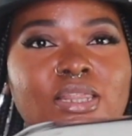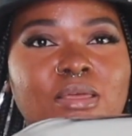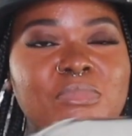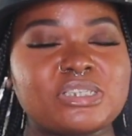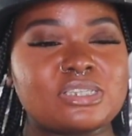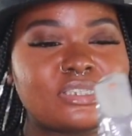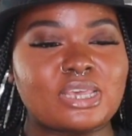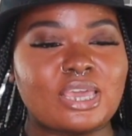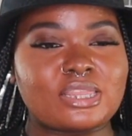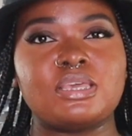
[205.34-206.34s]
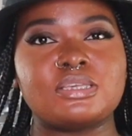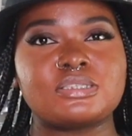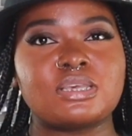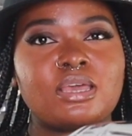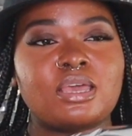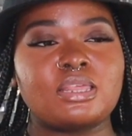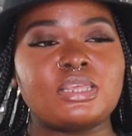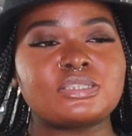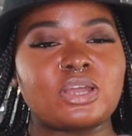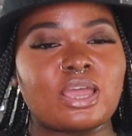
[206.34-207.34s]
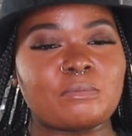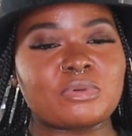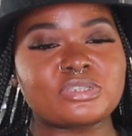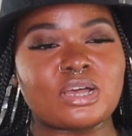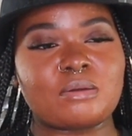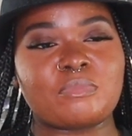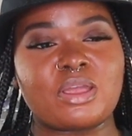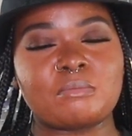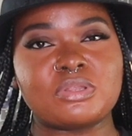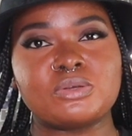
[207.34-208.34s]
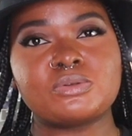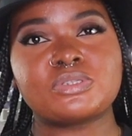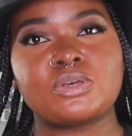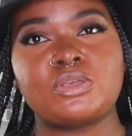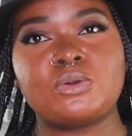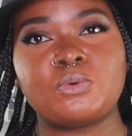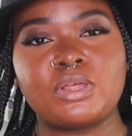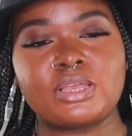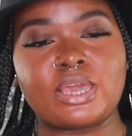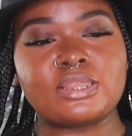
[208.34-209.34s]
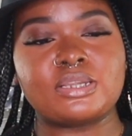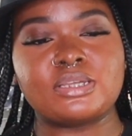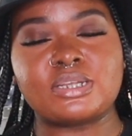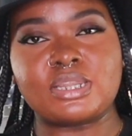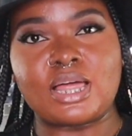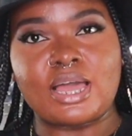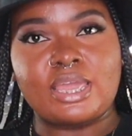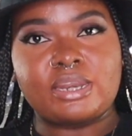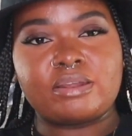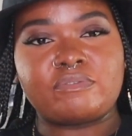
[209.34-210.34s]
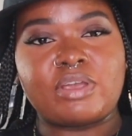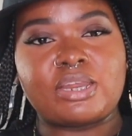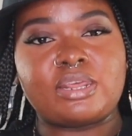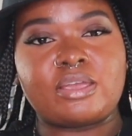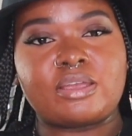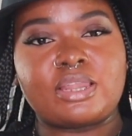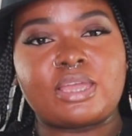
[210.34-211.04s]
Let me just say, these are Amazon brand balloons, so you will get the little line right there,